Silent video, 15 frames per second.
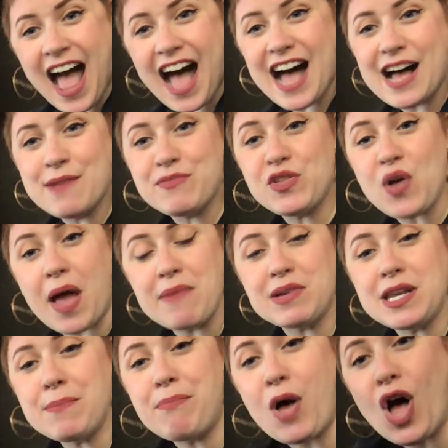So I'm
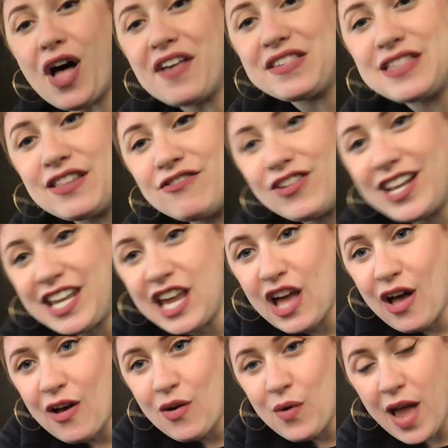going to pause the
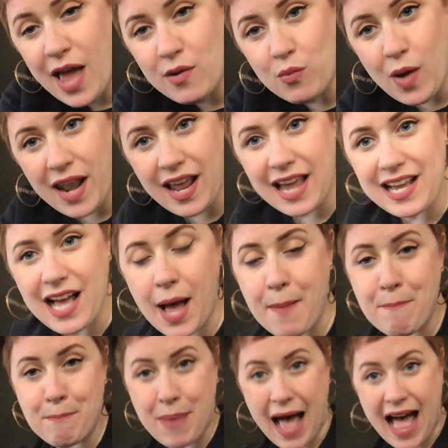video, and when I
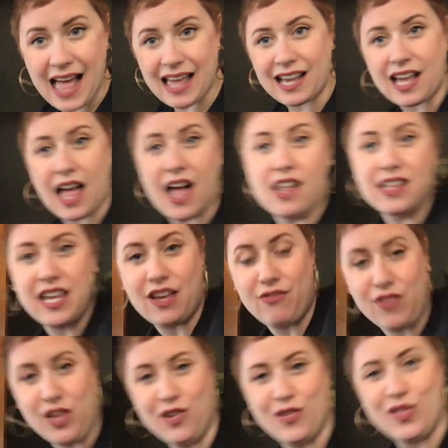come back, I'll
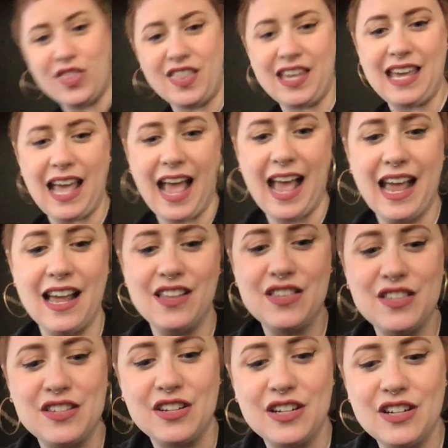give you the
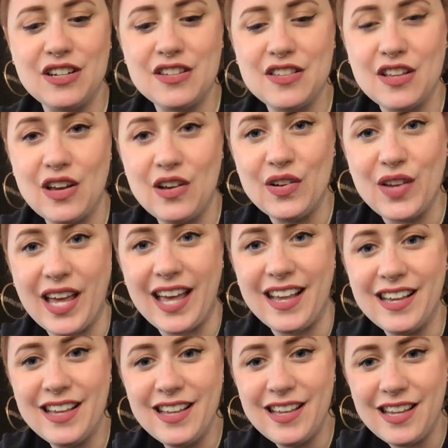answers. Okay.
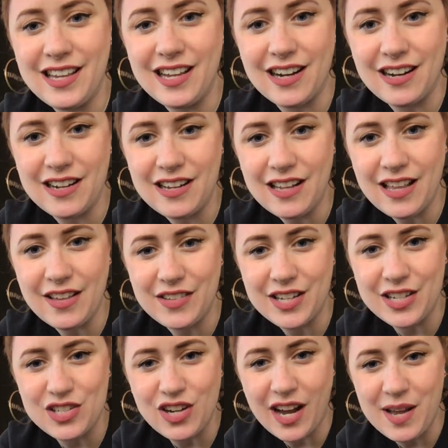Here, I'm going
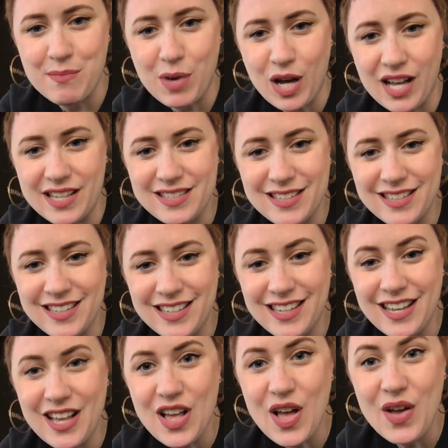to try and pause.
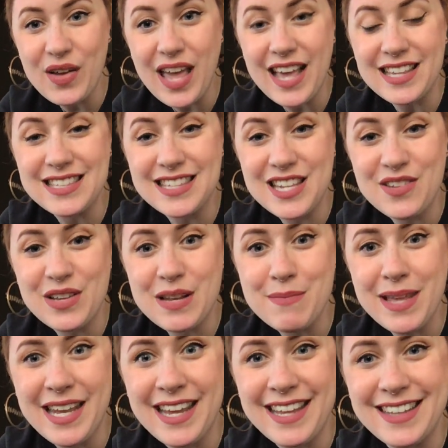Okay, see you in a
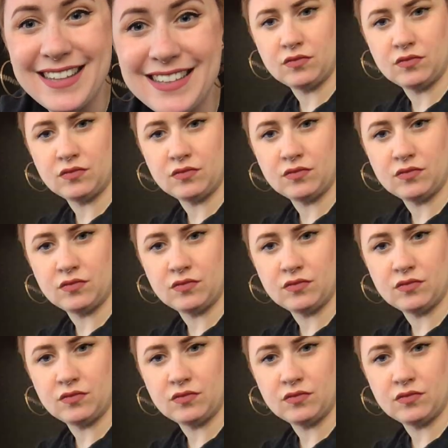minute.